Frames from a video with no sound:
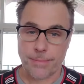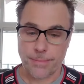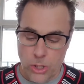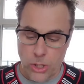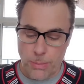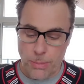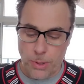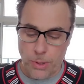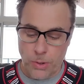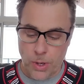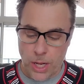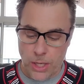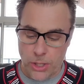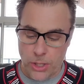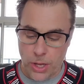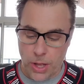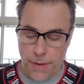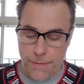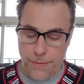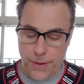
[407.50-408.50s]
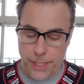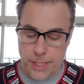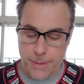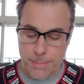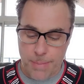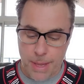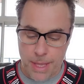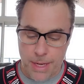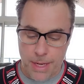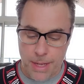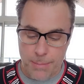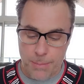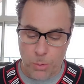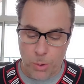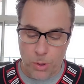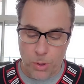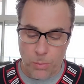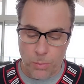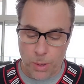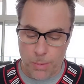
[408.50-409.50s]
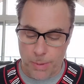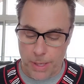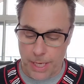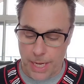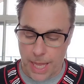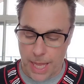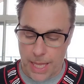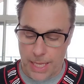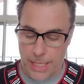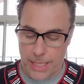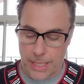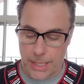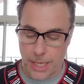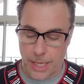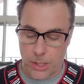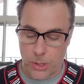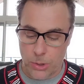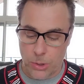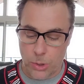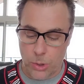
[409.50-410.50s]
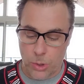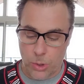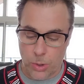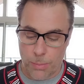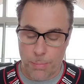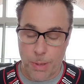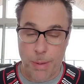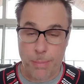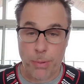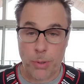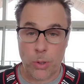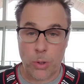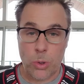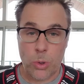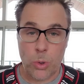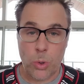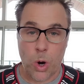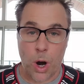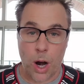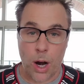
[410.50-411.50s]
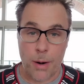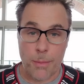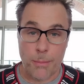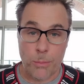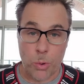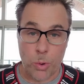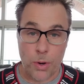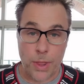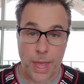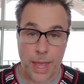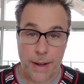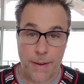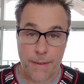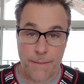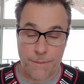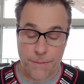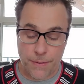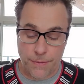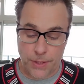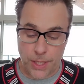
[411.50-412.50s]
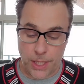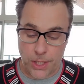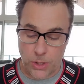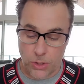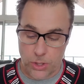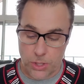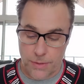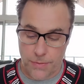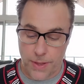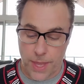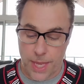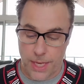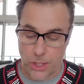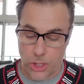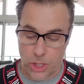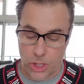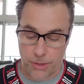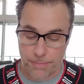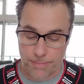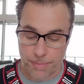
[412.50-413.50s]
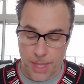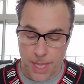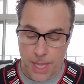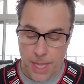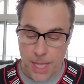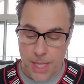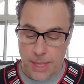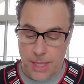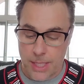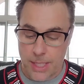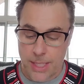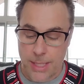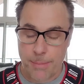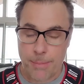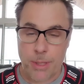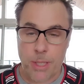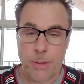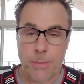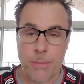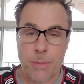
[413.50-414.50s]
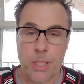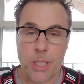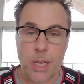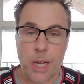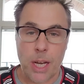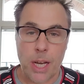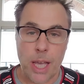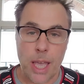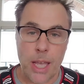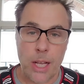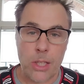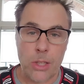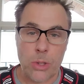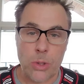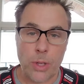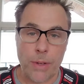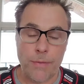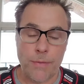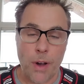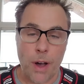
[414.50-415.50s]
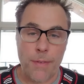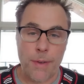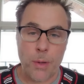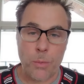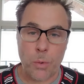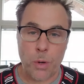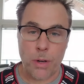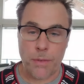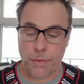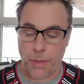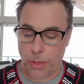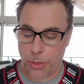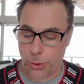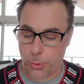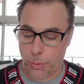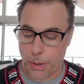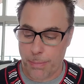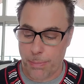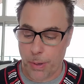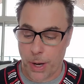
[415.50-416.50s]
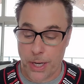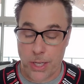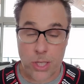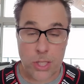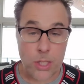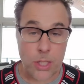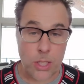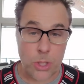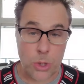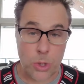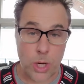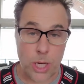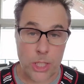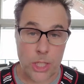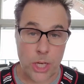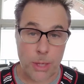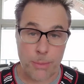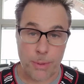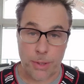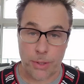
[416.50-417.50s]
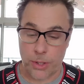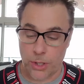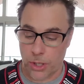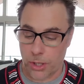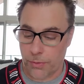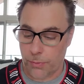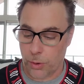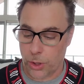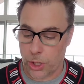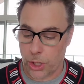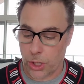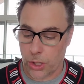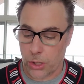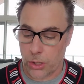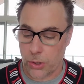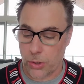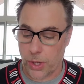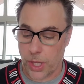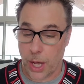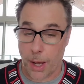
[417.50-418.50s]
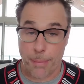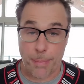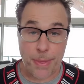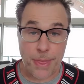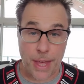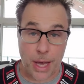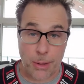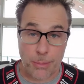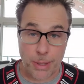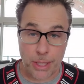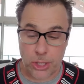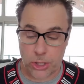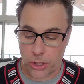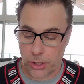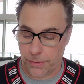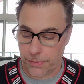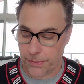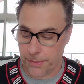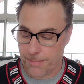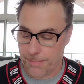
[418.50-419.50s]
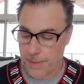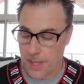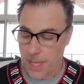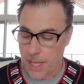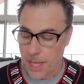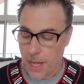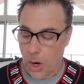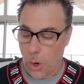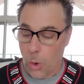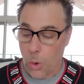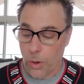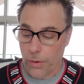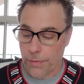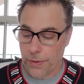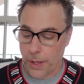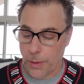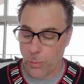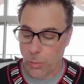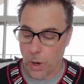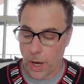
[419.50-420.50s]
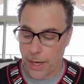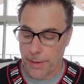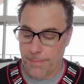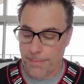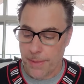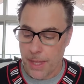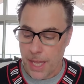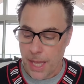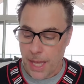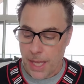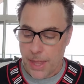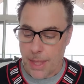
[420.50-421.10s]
Trigeminal neuralgia affects men more than women and is likely to occur in people who are more than 50 years of age. The symptoms include involving one of the 3 branches of the trigeminal nerve, which include the ophthalmic nerve, or V1,